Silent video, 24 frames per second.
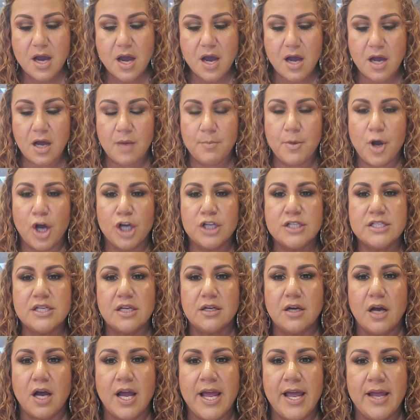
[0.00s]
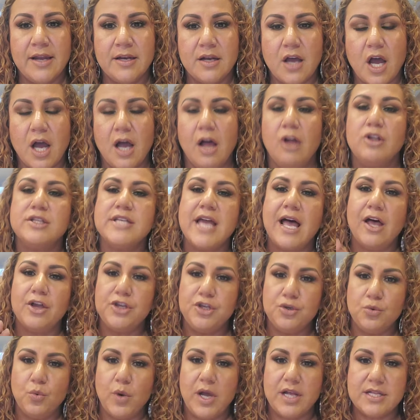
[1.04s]
And I'll tell
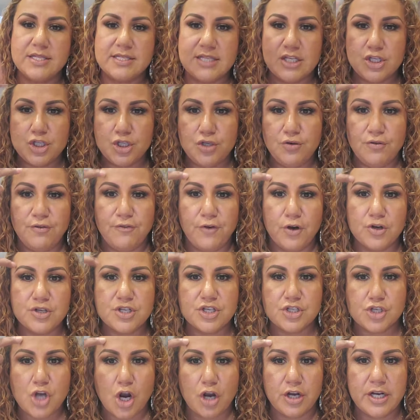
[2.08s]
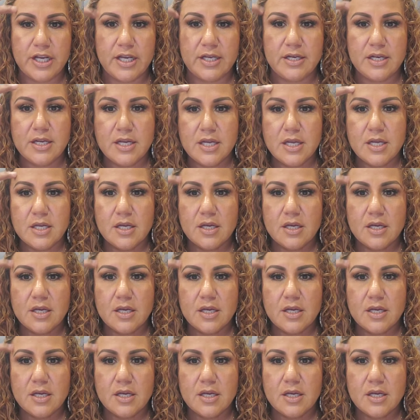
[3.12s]
you what, since you first started,